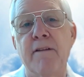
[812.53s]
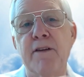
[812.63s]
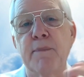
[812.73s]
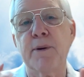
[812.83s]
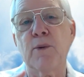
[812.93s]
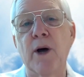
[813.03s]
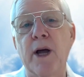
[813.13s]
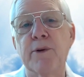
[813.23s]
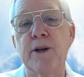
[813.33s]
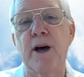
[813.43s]
If I put the
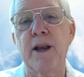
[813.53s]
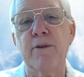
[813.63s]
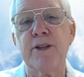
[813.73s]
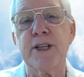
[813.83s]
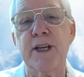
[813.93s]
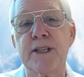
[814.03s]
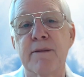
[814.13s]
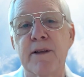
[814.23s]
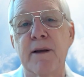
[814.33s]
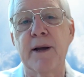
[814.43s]
white one on, it would say
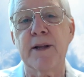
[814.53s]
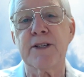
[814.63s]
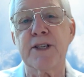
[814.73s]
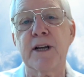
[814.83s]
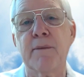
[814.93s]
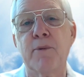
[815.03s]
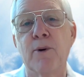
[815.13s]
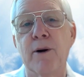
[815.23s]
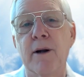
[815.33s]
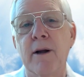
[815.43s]
something about
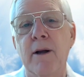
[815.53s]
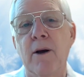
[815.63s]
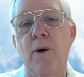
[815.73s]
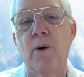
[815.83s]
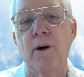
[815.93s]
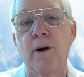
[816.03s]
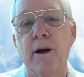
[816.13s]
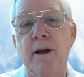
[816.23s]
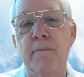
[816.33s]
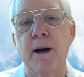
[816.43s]
Singapore or
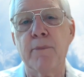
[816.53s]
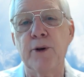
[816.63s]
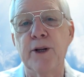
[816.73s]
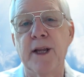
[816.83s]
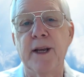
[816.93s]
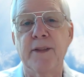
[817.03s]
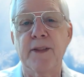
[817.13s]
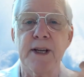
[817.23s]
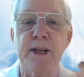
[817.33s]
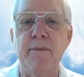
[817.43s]
in Papua New Guinea at the
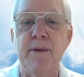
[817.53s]
time.